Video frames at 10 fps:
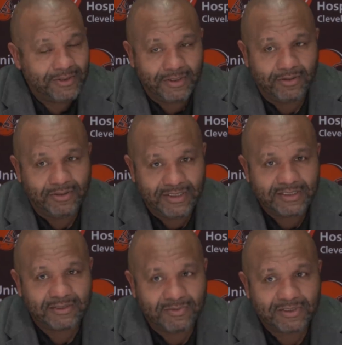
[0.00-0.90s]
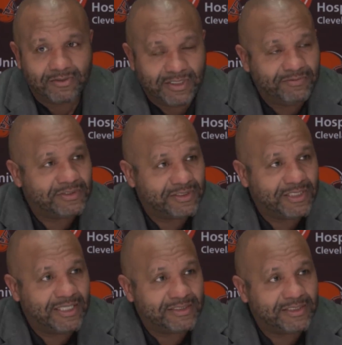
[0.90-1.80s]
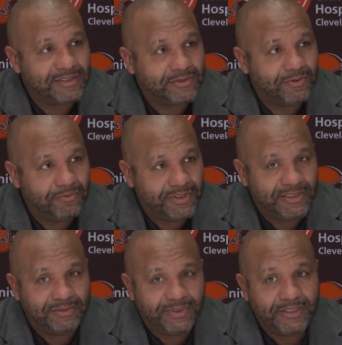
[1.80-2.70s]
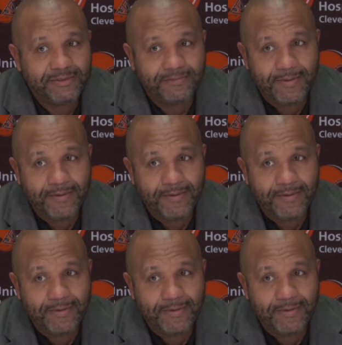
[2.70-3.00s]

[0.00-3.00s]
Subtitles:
you know, and this is what's going to give us a chance to get to where we need to be.